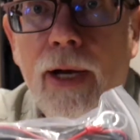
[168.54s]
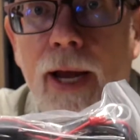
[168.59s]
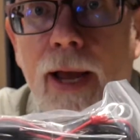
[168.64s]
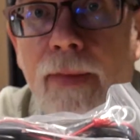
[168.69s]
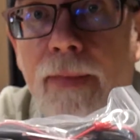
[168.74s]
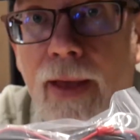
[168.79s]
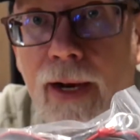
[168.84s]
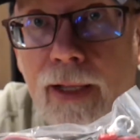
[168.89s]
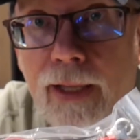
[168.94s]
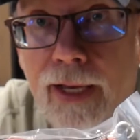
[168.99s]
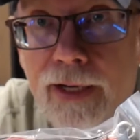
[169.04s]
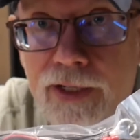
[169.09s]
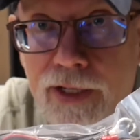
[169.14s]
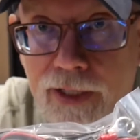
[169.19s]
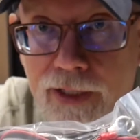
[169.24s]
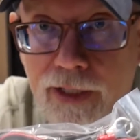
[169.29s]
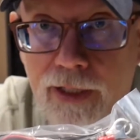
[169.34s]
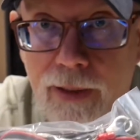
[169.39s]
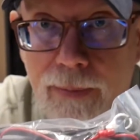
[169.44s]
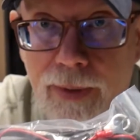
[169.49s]
and that'll actually
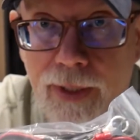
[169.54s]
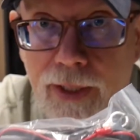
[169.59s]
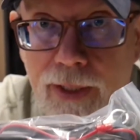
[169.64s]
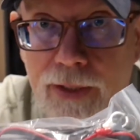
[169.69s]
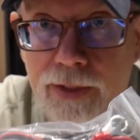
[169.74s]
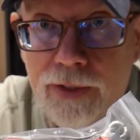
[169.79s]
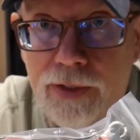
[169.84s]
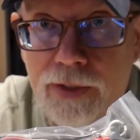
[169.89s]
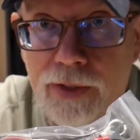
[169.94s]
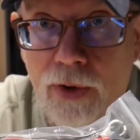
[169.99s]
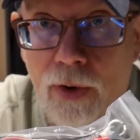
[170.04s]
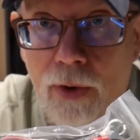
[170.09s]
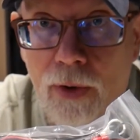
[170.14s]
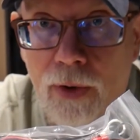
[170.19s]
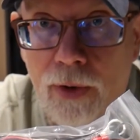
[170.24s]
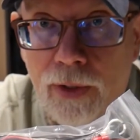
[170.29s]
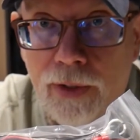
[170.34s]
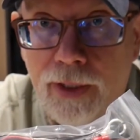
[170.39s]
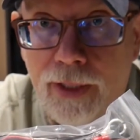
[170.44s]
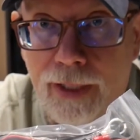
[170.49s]
need to be
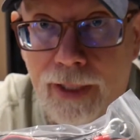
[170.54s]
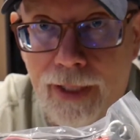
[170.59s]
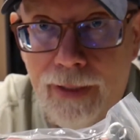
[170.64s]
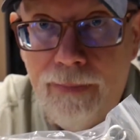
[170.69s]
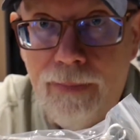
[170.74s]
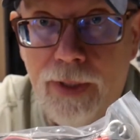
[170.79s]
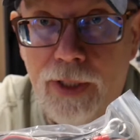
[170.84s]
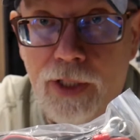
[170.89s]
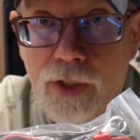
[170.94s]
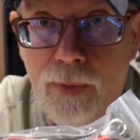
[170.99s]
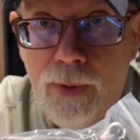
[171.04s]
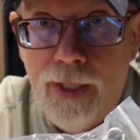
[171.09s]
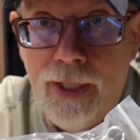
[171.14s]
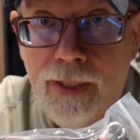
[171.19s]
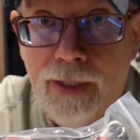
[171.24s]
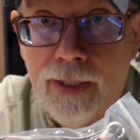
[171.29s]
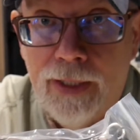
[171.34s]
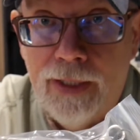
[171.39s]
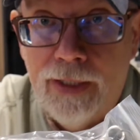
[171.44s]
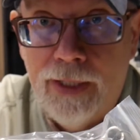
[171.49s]
installed in
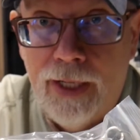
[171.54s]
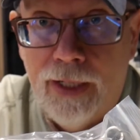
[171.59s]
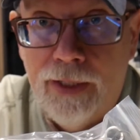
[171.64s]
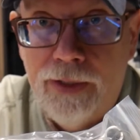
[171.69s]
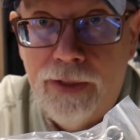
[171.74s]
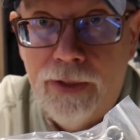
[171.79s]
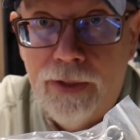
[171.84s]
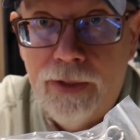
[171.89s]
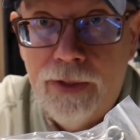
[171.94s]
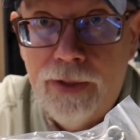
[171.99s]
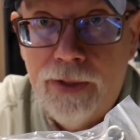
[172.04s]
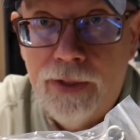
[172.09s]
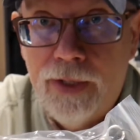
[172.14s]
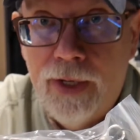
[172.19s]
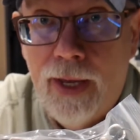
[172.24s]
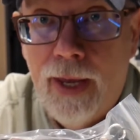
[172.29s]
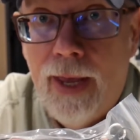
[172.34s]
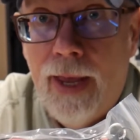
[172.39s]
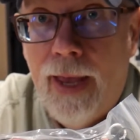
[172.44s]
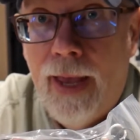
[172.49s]
between the sensors
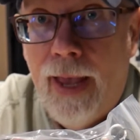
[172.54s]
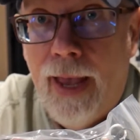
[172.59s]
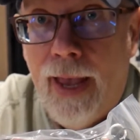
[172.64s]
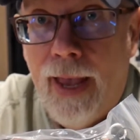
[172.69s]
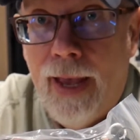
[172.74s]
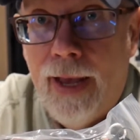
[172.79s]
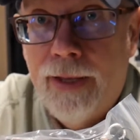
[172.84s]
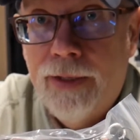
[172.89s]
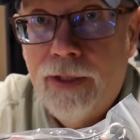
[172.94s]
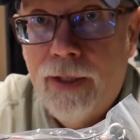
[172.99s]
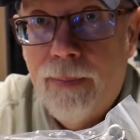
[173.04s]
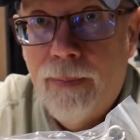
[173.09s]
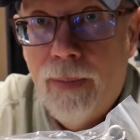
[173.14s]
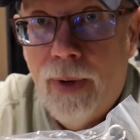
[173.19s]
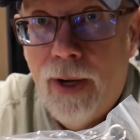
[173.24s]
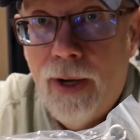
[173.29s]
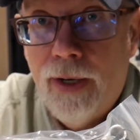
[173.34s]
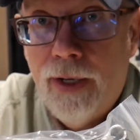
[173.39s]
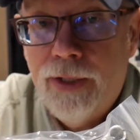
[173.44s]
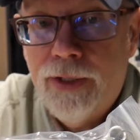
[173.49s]
and the
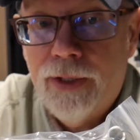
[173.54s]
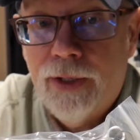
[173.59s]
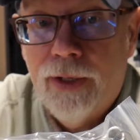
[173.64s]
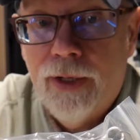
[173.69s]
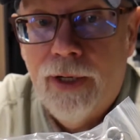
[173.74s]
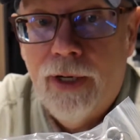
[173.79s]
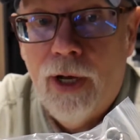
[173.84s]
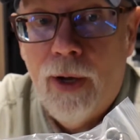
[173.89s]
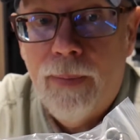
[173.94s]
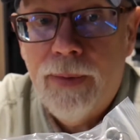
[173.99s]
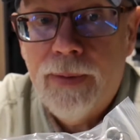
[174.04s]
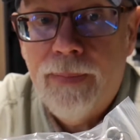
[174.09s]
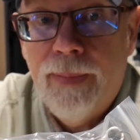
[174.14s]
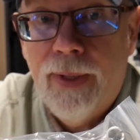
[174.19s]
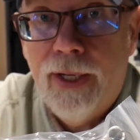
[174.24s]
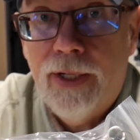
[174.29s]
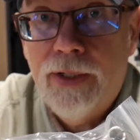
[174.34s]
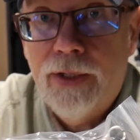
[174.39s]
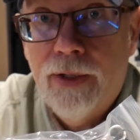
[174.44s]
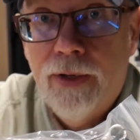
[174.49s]
monitor. It helps
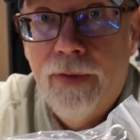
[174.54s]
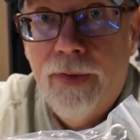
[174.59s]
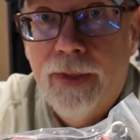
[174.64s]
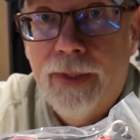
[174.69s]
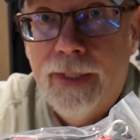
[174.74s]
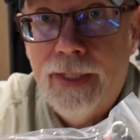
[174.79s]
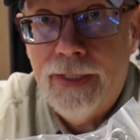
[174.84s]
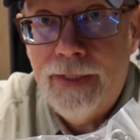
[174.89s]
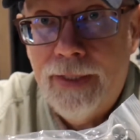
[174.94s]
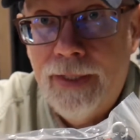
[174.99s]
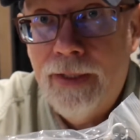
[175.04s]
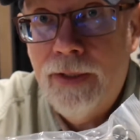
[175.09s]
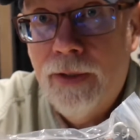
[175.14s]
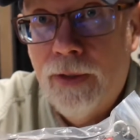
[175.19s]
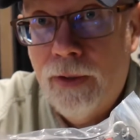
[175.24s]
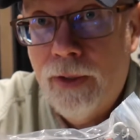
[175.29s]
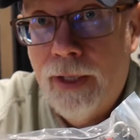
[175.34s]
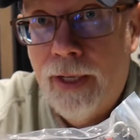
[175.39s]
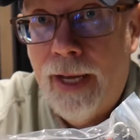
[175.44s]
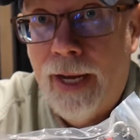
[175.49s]
make sure that the
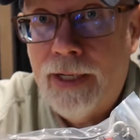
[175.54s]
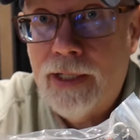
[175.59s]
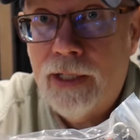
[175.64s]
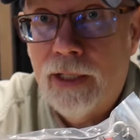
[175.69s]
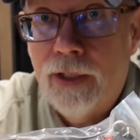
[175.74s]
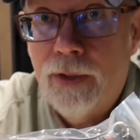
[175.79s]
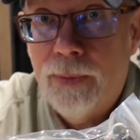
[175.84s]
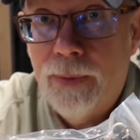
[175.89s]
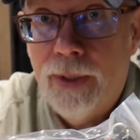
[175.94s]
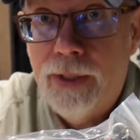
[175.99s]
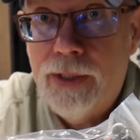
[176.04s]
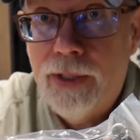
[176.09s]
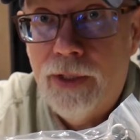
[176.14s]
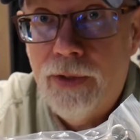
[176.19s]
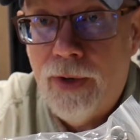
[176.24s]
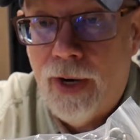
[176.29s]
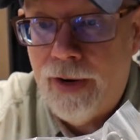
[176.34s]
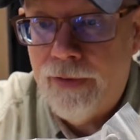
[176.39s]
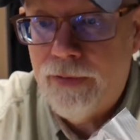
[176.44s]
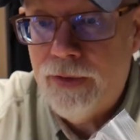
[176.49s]
signal can actually reach the
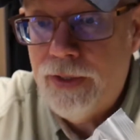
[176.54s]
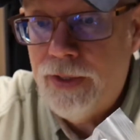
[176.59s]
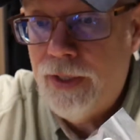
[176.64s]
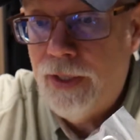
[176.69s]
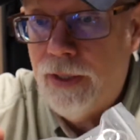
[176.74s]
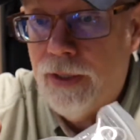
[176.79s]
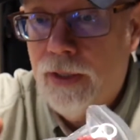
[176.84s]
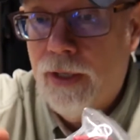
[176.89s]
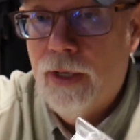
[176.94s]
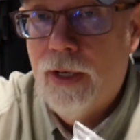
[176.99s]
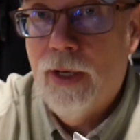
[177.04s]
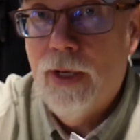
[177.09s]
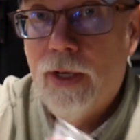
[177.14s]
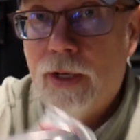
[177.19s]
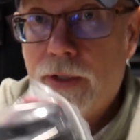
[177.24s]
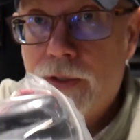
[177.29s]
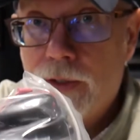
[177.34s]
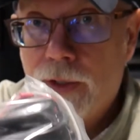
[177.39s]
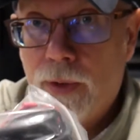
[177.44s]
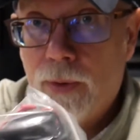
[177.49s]
driver's seat.
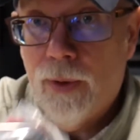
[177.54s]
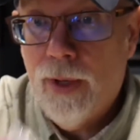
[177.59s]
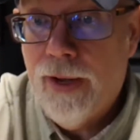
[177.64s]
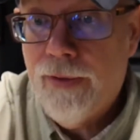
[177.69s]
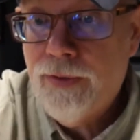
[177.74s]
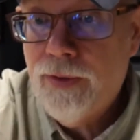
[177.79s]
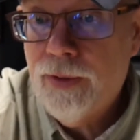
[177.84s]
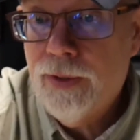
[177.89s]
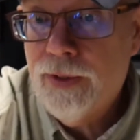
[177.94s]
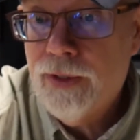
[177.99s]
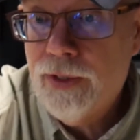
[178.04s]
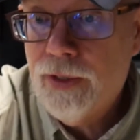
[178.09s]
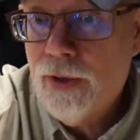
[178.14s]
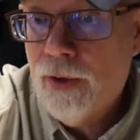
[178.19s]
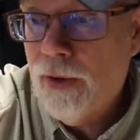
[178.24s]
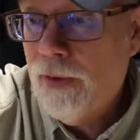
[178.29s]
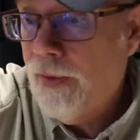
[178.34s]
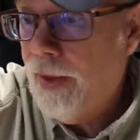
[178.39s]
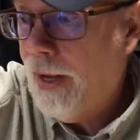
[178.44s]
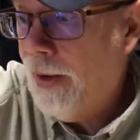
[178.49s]
So we'll have to
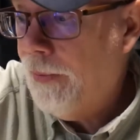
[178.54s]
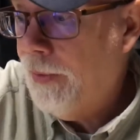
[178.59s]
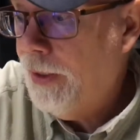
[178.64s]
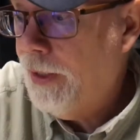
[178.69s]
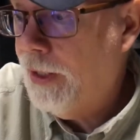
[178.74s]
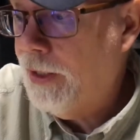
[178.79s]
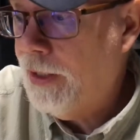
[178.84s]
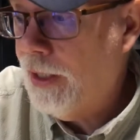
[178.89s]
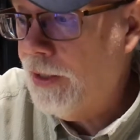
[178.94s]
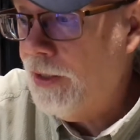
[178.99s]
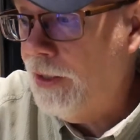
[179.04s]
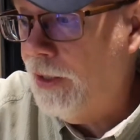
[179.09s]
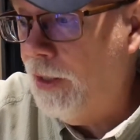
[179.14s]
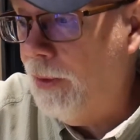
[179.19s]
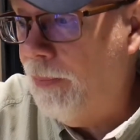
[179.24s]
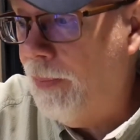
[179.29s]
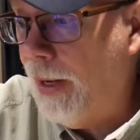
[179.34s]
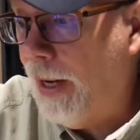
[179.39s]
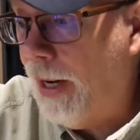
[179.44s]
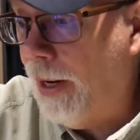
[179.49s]
install that one. It does
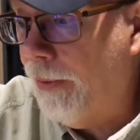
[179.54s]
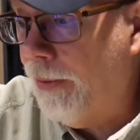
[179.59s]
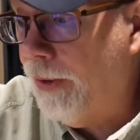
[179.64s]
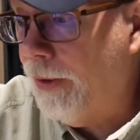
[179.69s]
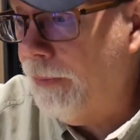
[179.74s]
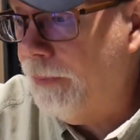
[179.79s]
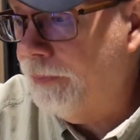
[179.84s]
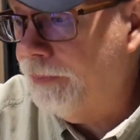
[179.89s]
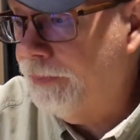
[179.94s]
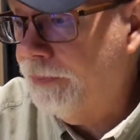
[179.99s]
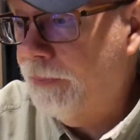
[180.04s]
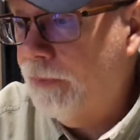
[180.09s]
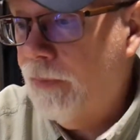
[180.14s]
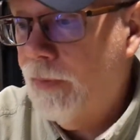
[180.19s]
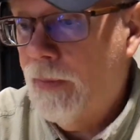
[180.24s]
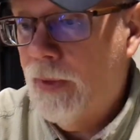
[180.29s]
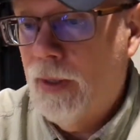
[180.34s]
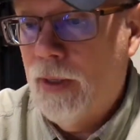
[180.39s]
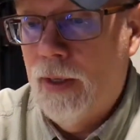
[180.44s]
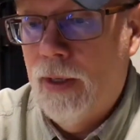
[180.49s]
need power.
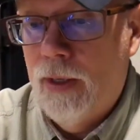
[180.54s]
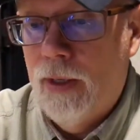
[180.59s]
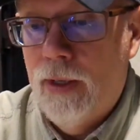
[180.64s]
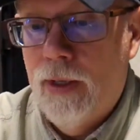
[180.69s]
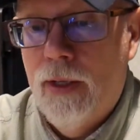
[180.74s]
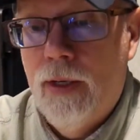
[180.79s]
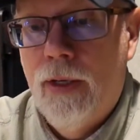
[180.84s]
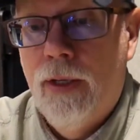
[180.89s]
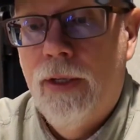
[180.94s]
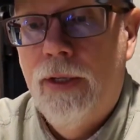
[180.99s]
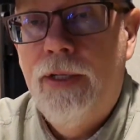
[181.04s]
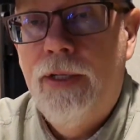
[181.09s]
The